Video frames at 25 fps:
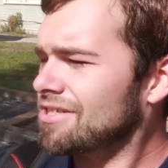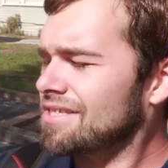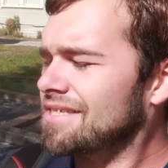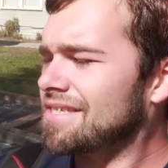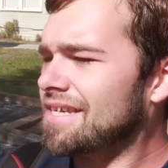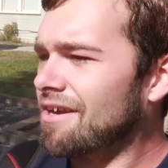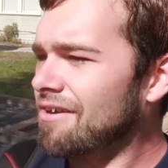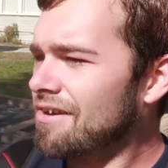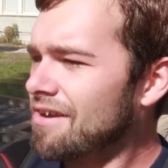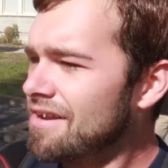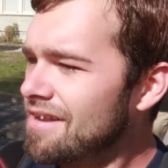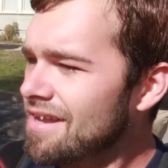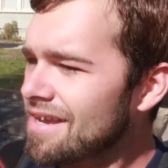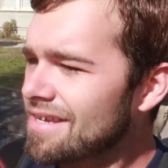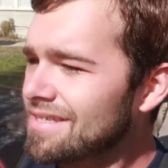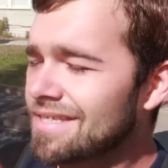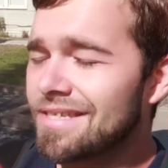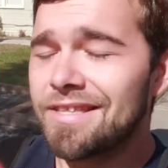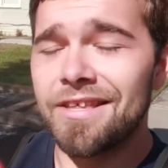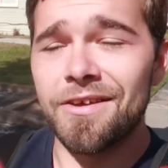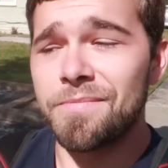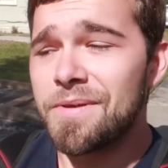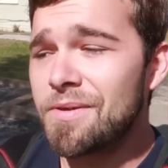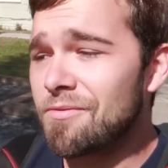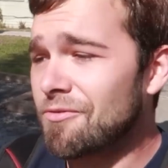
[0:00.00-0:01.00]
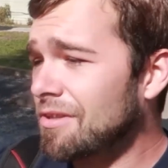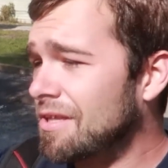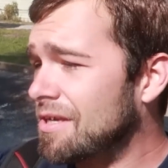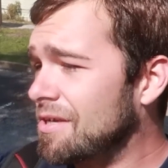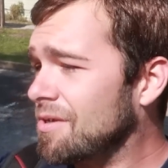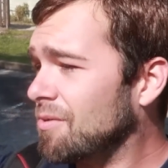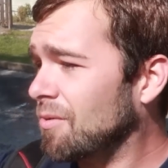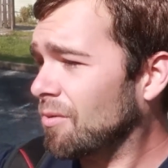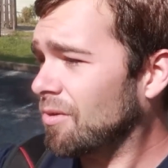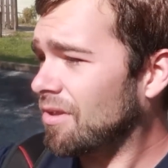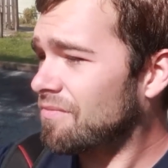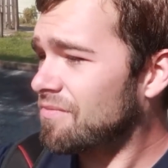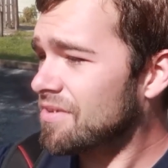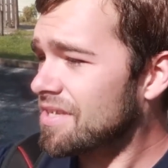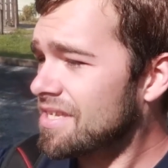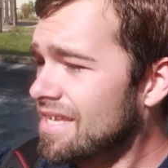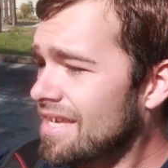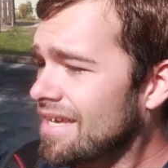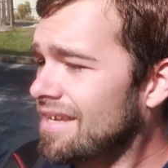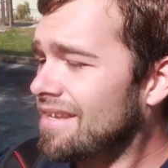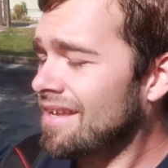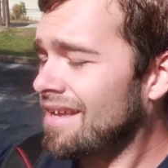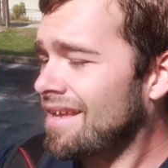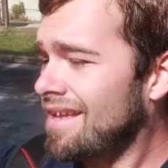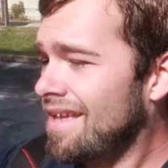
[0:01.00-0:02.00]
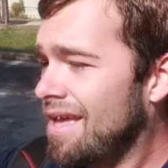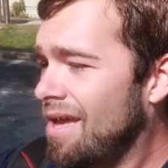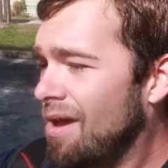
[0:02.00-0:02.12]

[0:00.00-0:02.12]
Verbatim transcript: as Sierra does? That'd be really cool if he did.